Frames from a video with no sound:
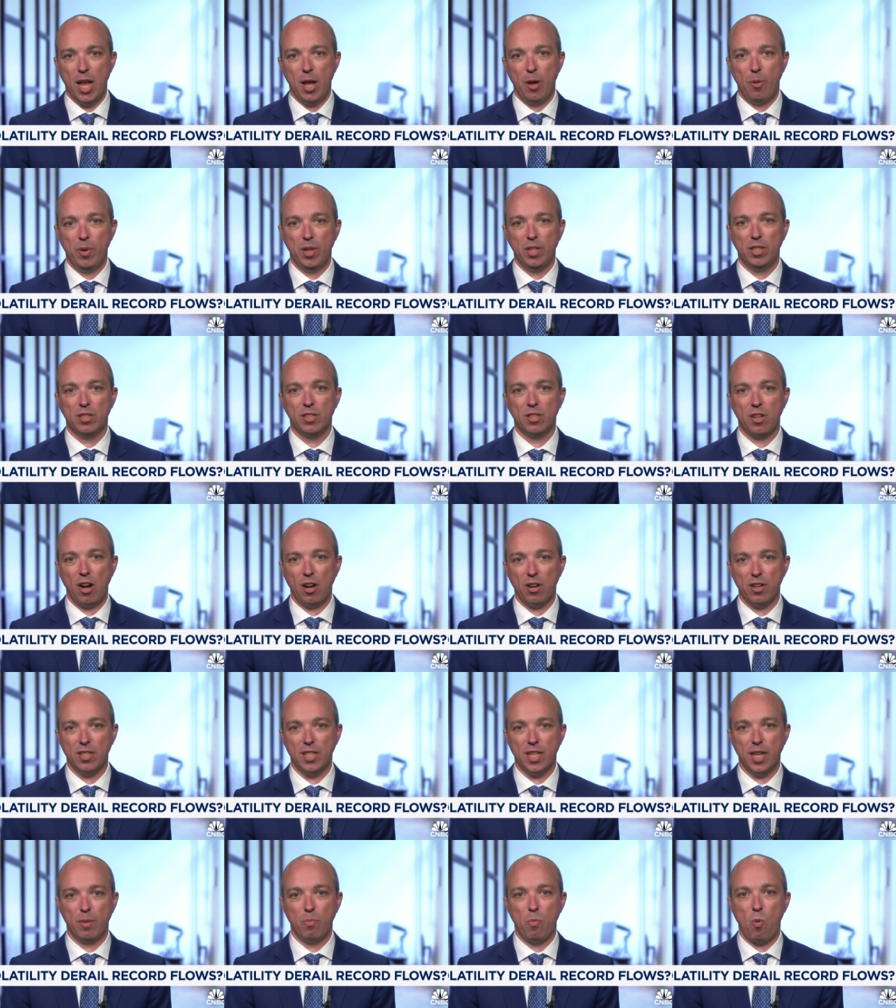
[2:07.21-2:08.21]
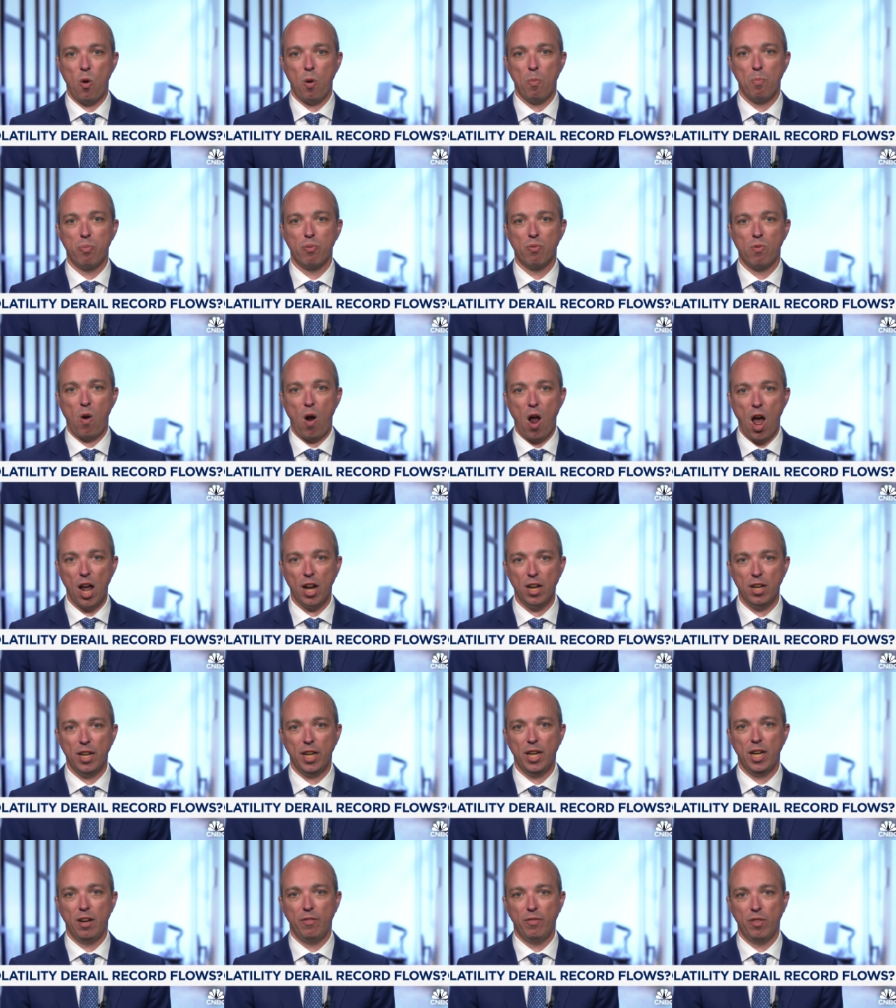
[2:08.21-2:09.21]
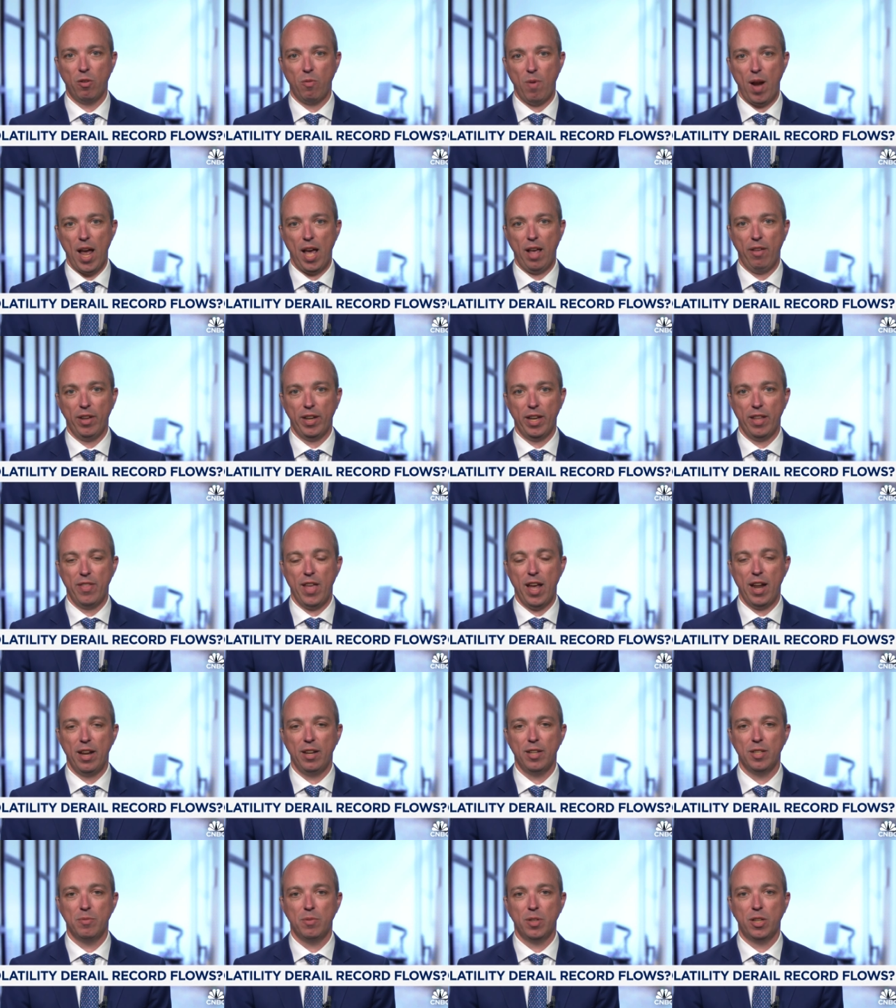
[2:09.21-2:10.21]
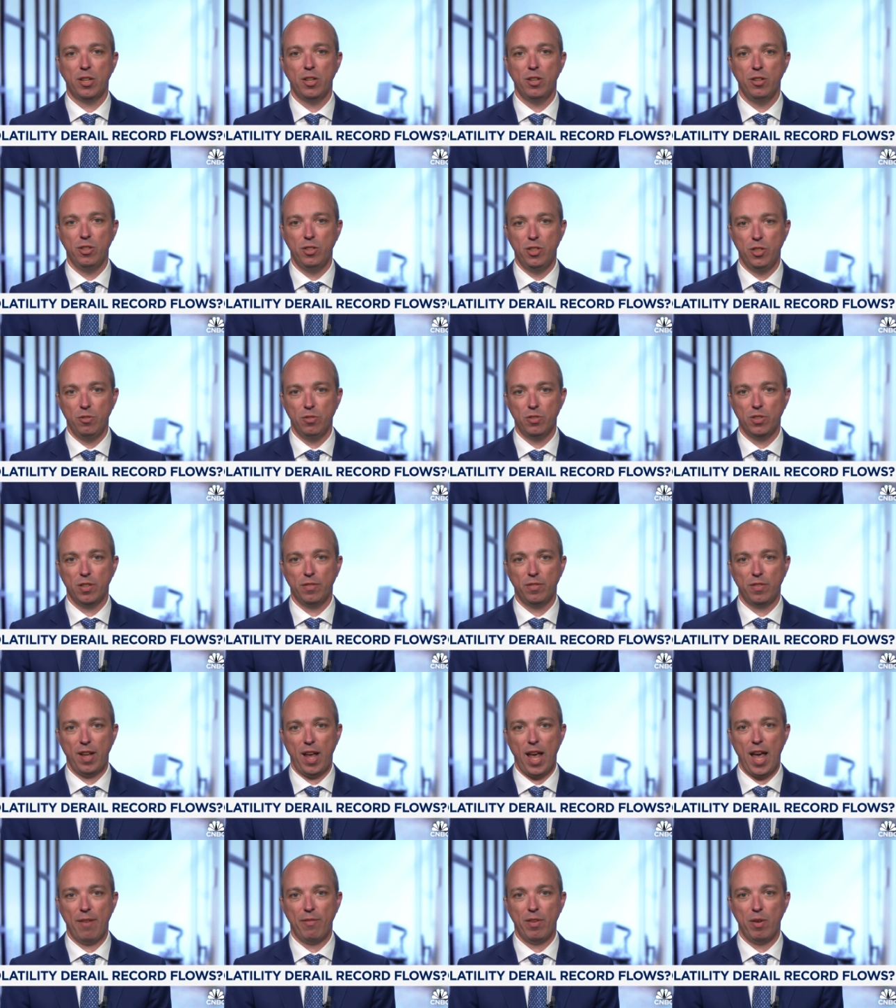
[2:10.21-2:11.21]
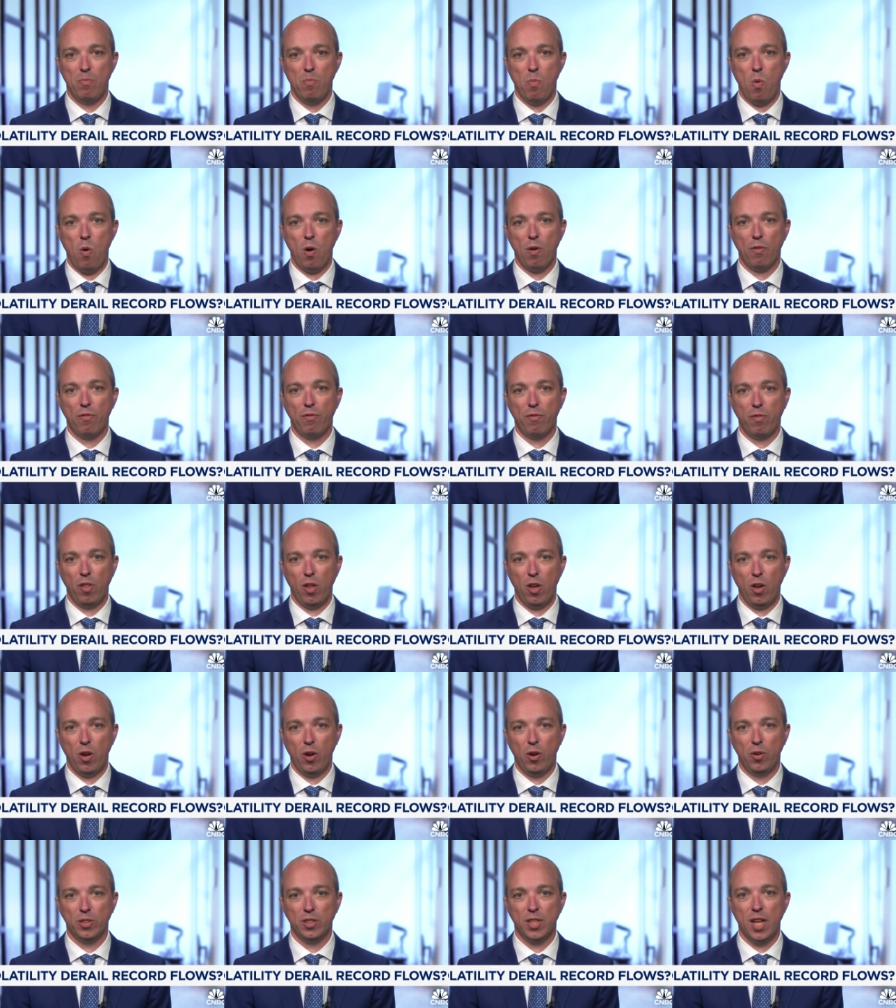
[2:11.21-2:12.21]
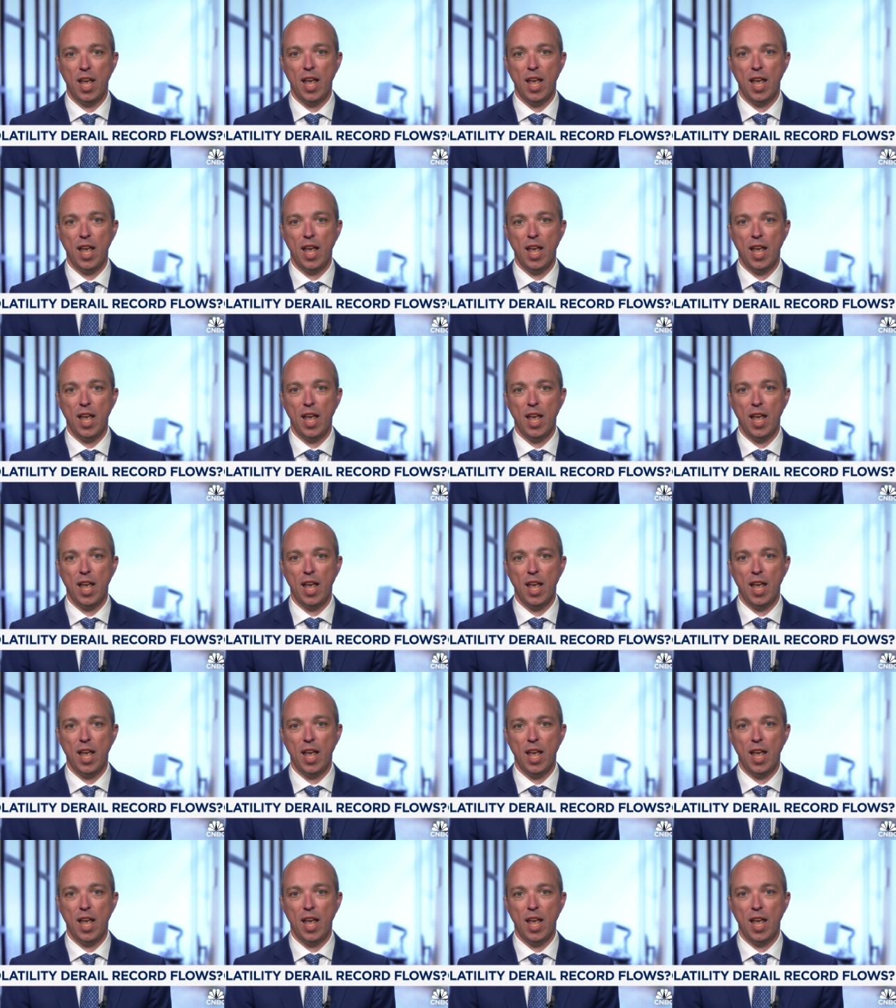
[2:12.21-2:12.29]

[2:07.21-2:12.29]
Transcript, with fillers: And we started to see a more broadening of the rally, and that is conducive to having more flows